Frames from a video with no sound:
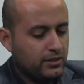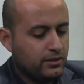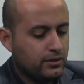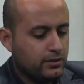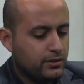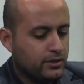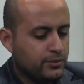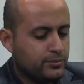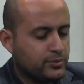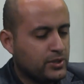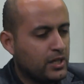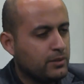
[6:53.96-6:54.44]
the,
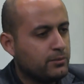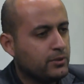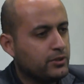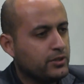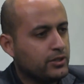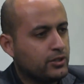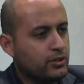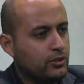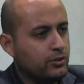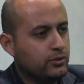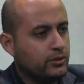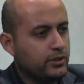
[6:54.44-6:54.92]
the
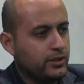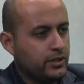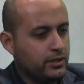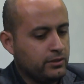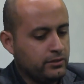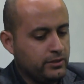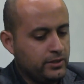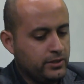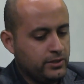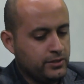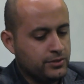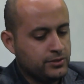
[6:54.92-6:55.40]
primary goal
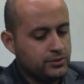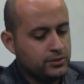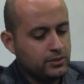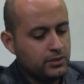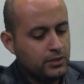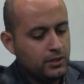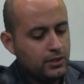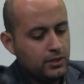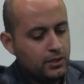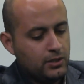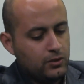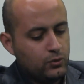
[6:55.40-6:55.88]
here is
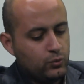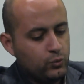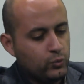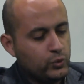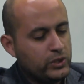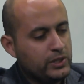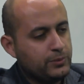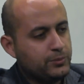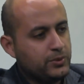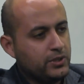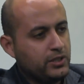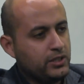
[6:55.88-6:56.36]

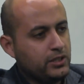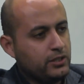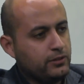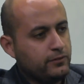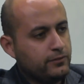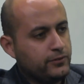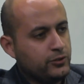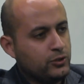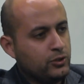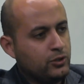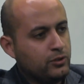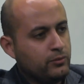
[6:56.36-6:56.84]
we
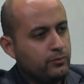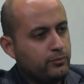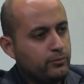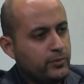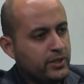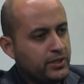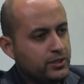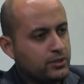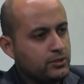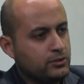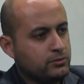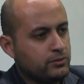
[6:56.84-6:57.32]
believe your
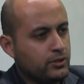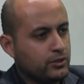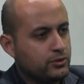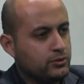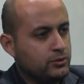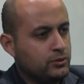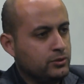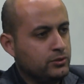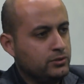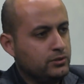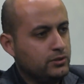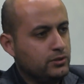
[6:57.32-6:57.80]
medical
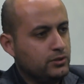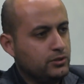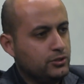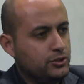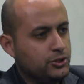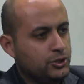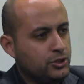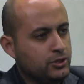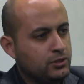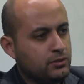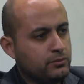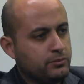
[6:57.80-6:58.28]
record
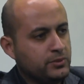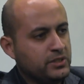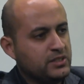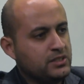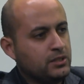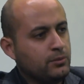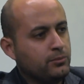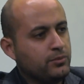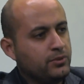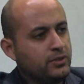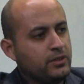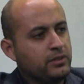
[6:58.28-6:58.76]
shouldn't be
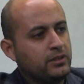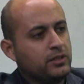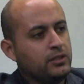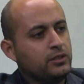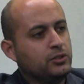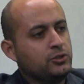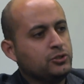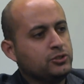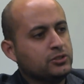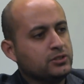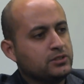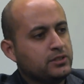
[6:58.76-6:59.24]
something that
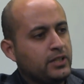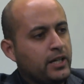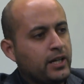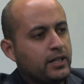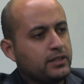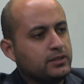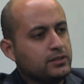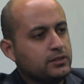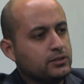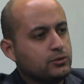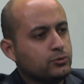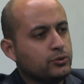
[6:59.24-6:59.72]
you just
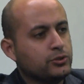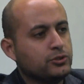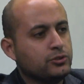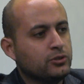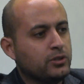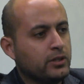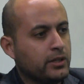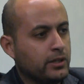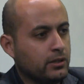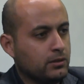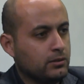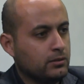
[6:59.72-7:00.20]
access when
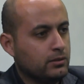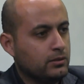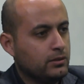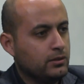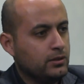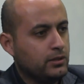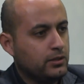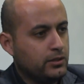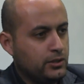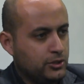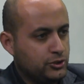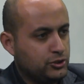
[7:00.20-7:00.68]
you're ill.
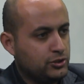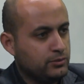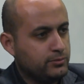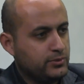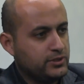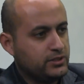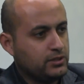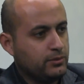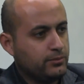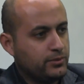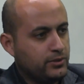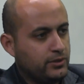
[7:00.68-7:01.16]
Mm-hmm. It should
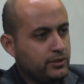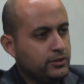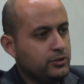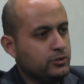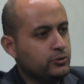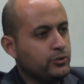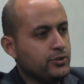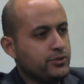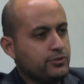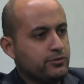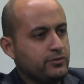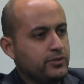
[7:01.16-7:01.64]
be something that you
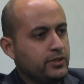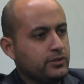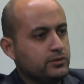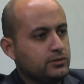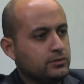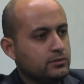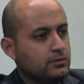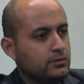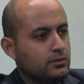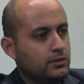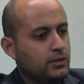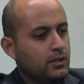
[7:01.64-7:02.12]
always refer
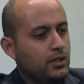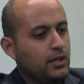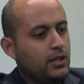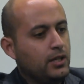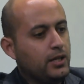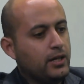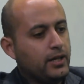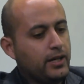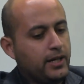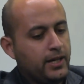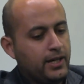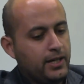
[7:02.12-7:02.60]
to.
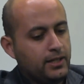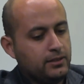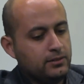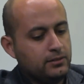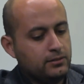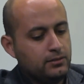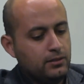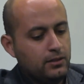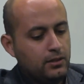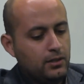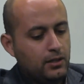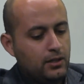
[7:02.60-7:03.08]
Mm-hmm.
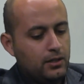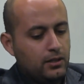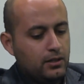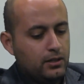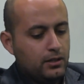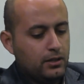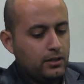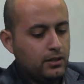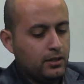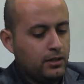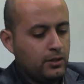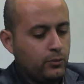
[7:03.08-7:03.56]
And
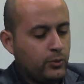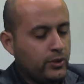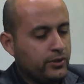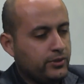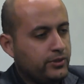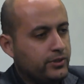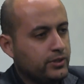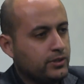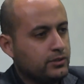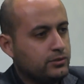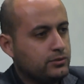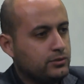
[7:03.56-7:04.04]
uh, one
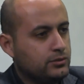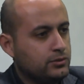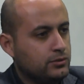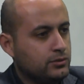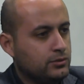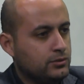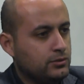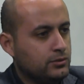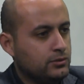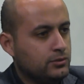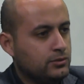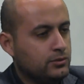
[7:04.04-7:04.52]
thing
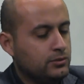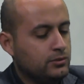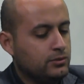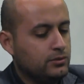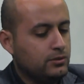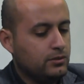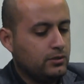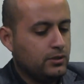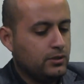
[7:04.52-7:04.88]
to